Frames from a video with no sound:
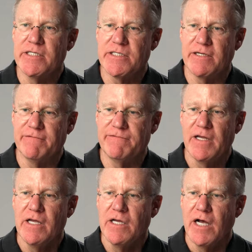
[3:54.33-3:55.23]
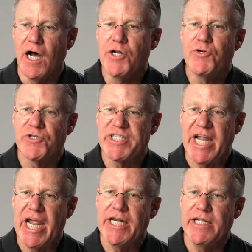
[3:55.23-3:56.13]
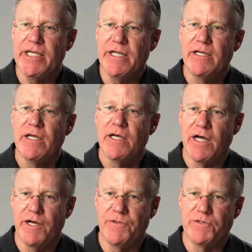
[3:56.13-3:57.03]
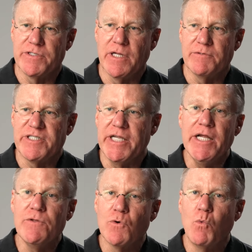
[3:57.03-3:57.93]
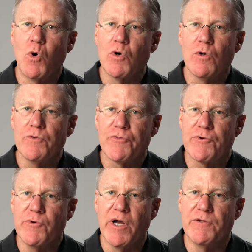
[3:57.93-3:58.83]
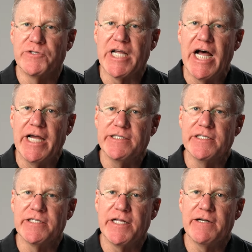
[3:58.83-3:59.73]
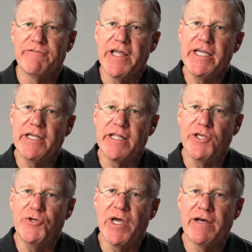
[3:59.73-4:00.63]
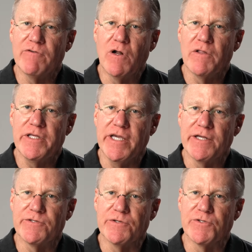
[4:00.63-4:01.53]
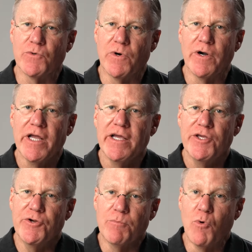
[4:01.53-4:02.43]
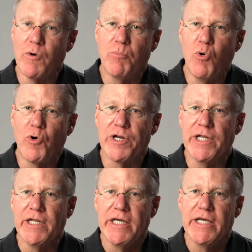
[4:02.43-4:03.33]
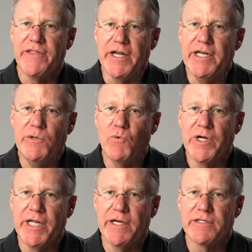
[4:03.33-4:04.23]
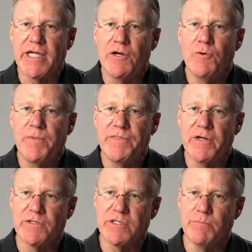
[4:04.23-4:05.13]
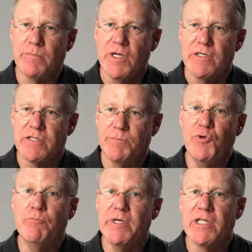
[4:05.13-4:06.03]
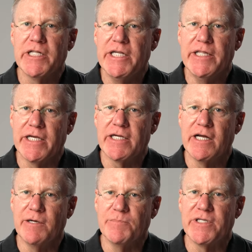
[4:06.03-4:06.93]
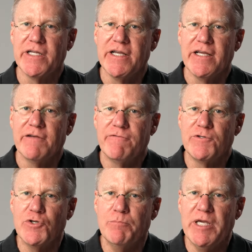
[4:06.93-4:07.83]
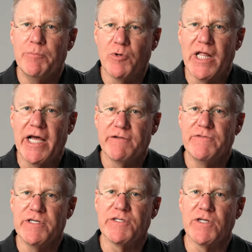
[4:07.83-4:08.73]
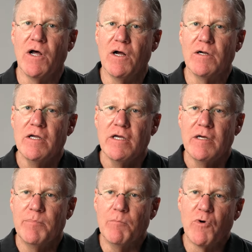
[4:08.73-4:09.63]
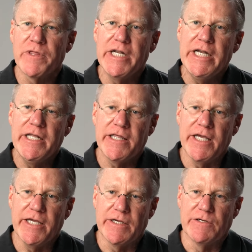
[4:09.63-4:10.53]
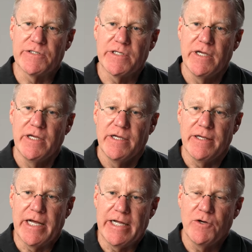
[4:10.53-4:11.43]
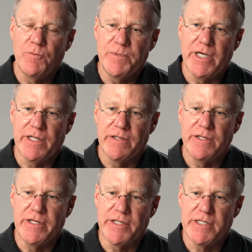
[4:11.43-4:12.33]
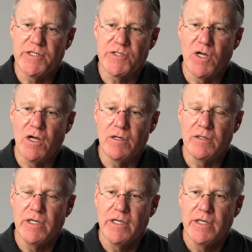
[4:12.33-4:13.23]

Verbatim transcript: of understanding others, seeing the world through others' eyes, instead of thinking you have all the answers or you're more important than anyone else. I hope that there's some humility that comes to people out of this song. But more than anything else, I hope that this song